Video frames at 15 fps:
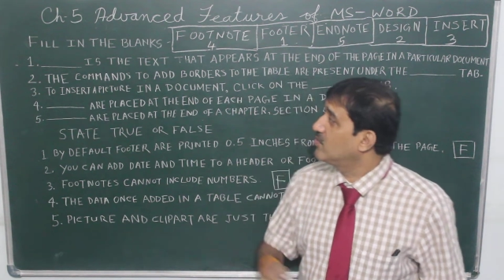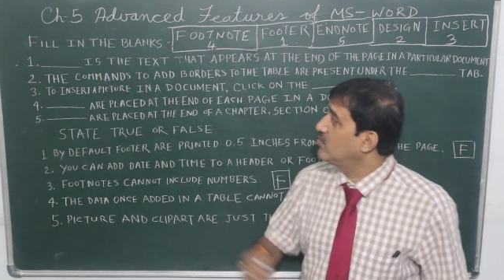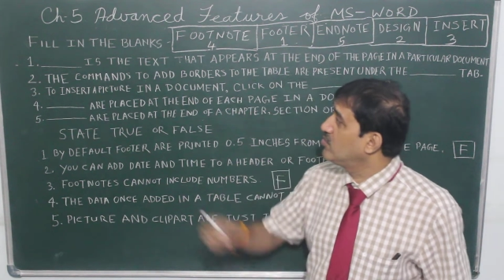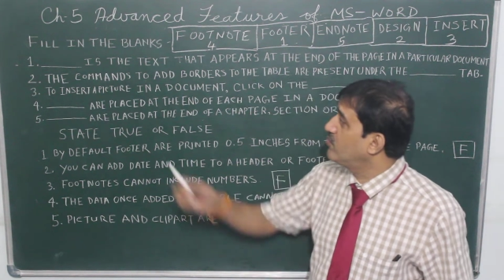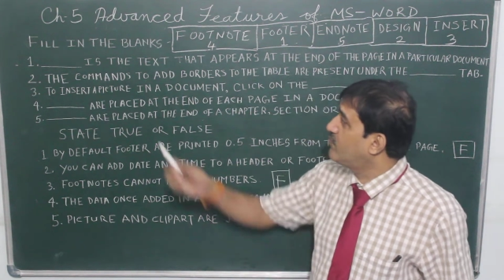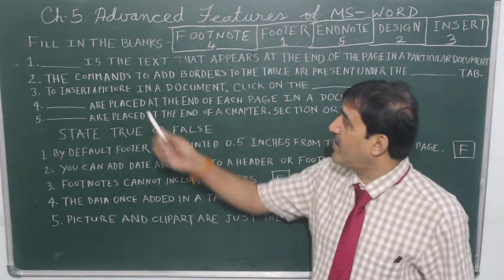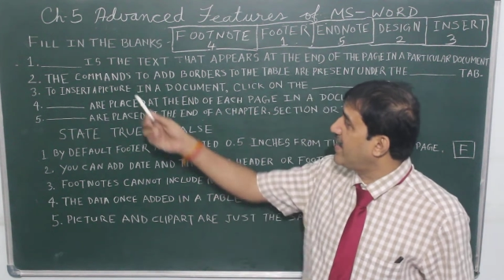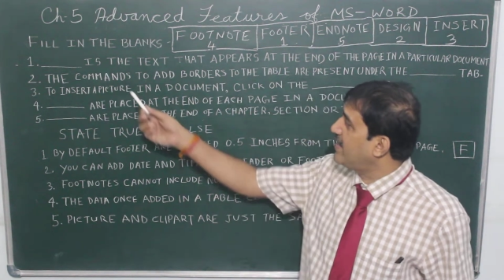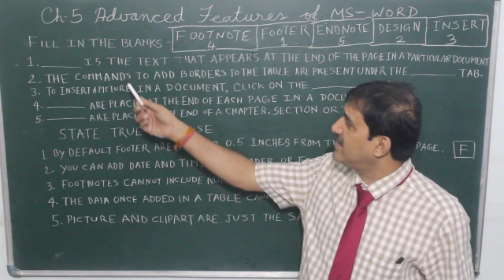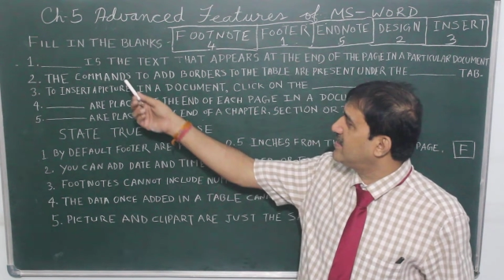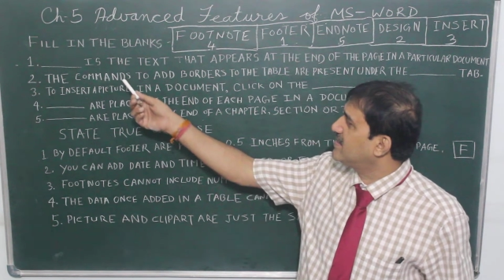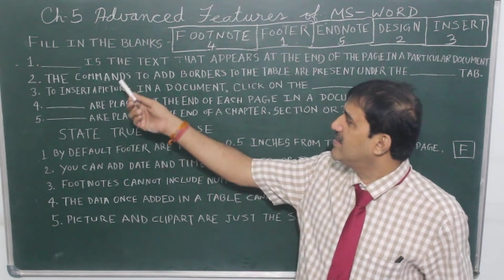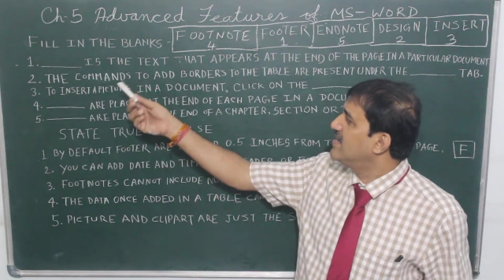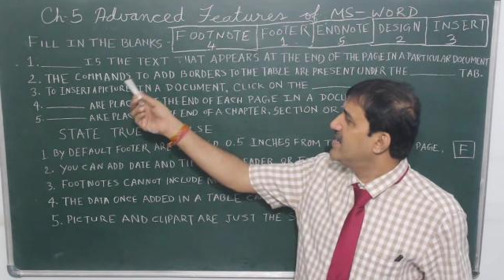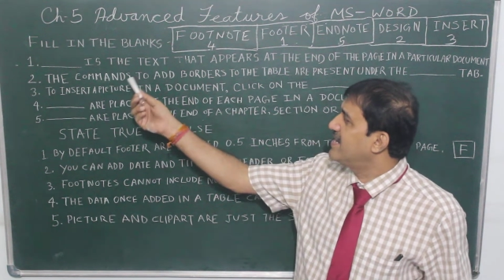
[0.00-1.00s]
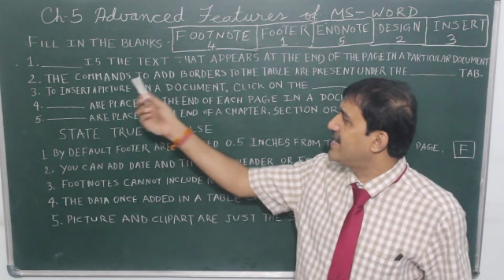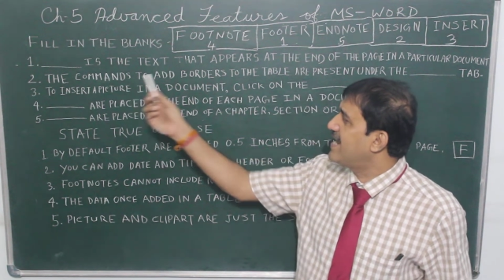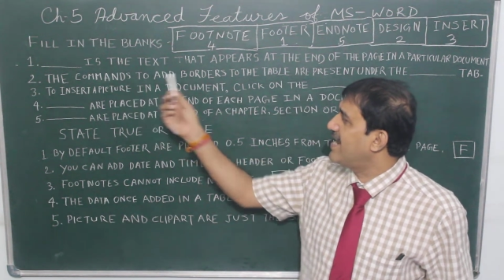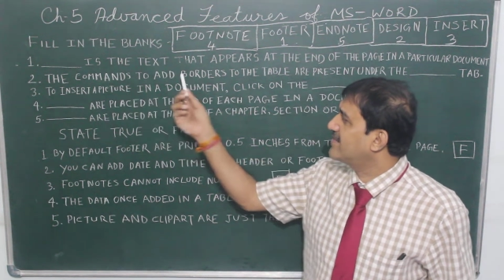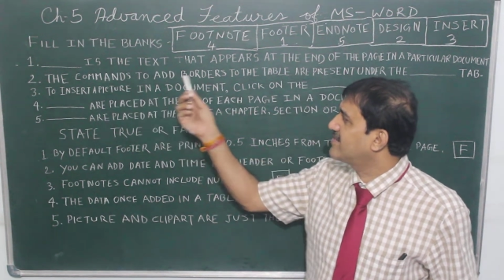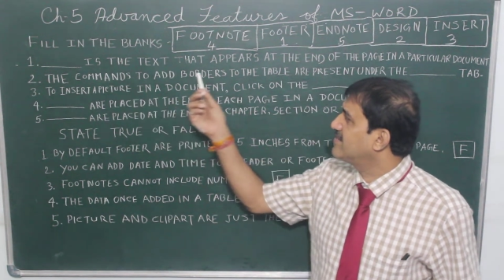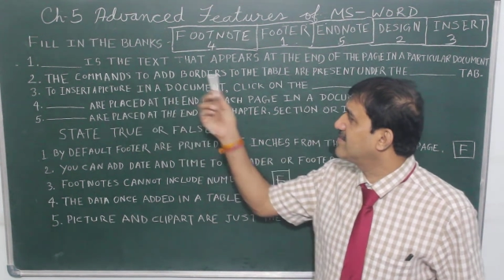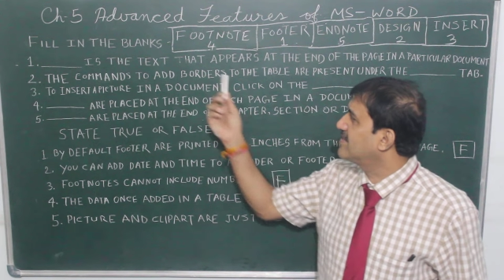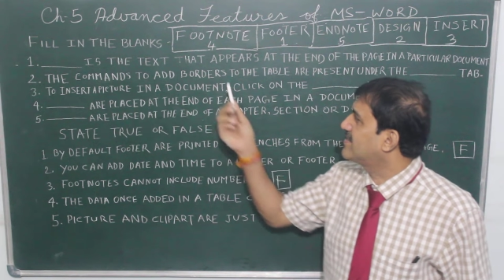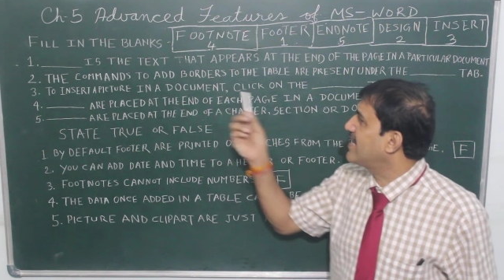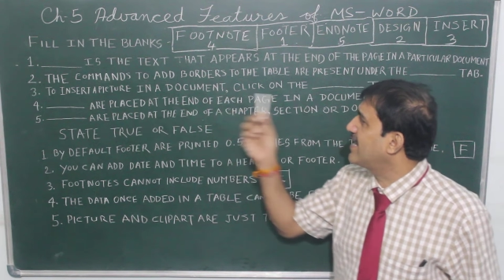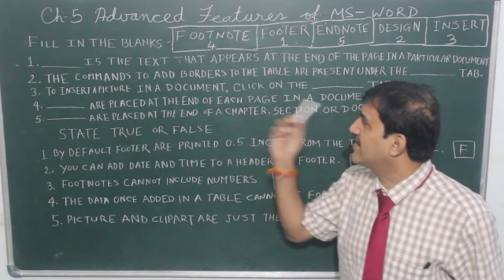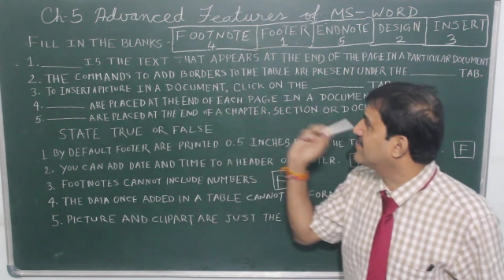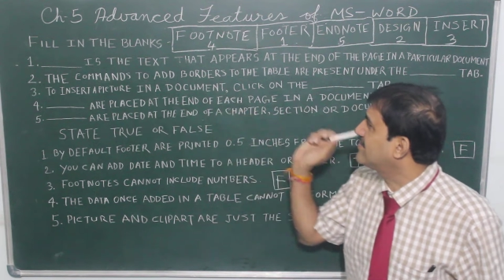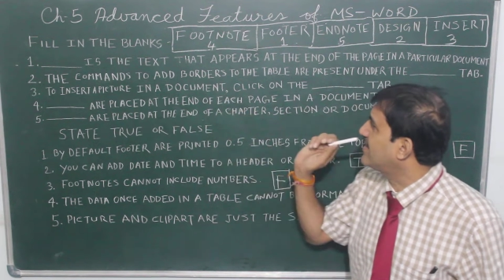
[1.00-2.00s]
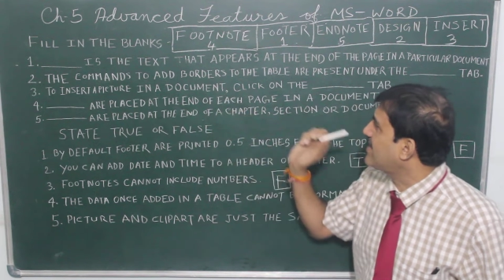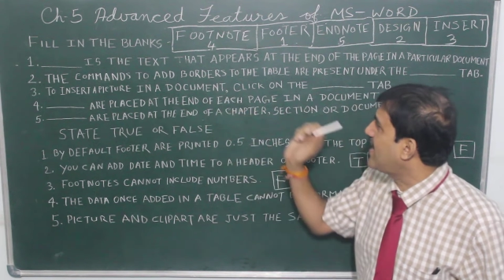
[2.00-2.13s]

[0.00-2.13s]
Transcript: So you find that dash is the text that